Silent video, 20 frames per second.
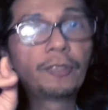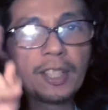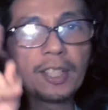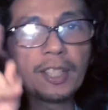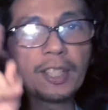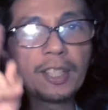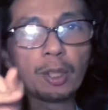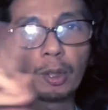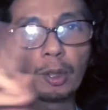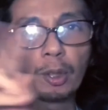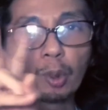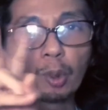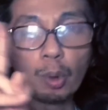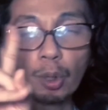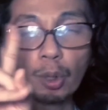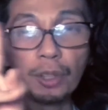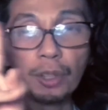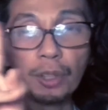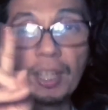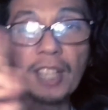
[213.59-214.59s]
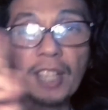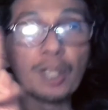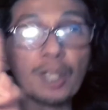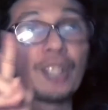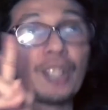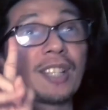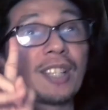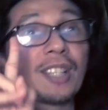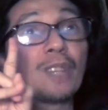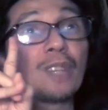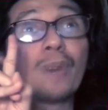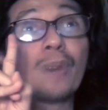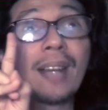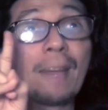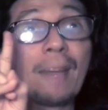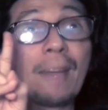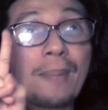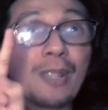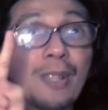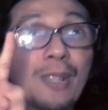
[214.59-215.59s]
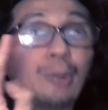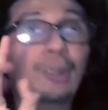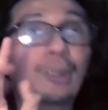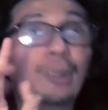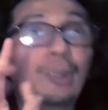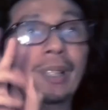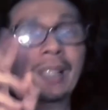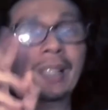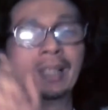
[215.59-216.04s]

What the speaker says: feature two conditions in one episode.